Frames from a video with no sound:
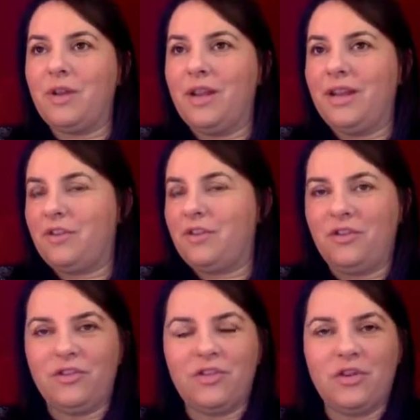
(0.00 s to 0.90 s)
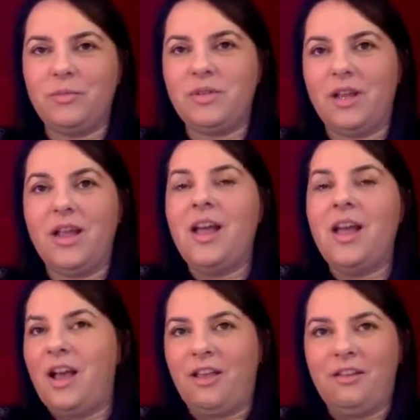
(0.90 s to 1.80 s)
I literally just jumped.
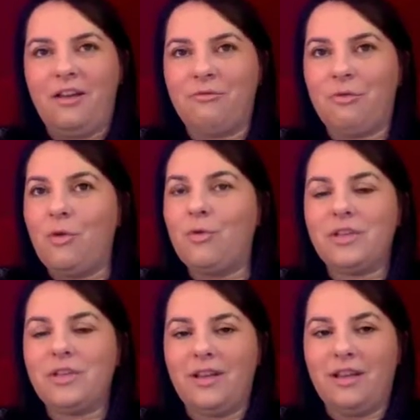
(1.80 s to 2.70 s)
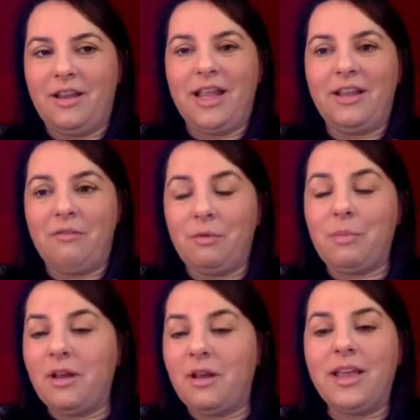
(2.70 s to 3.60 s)
I wrote a
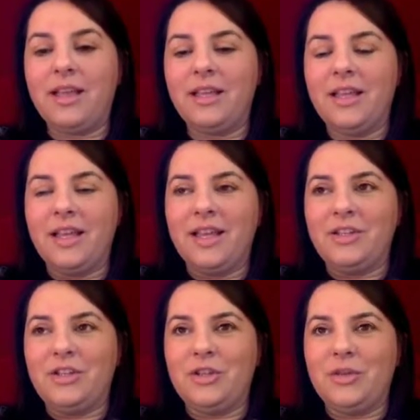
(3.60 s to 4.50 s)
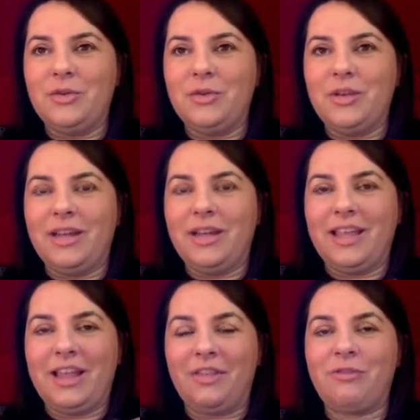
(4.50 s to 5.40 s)
reply to, like,
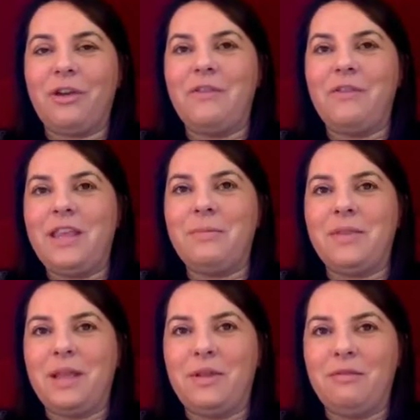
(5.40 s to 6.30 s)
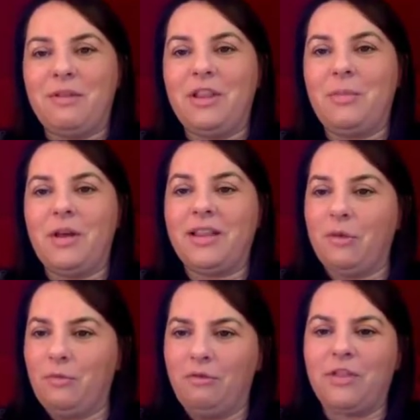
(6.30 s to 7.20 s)
a Thrive team sent me a response,
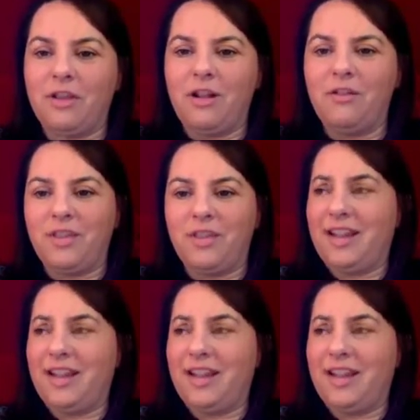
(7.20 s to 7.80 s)
can we resolve this?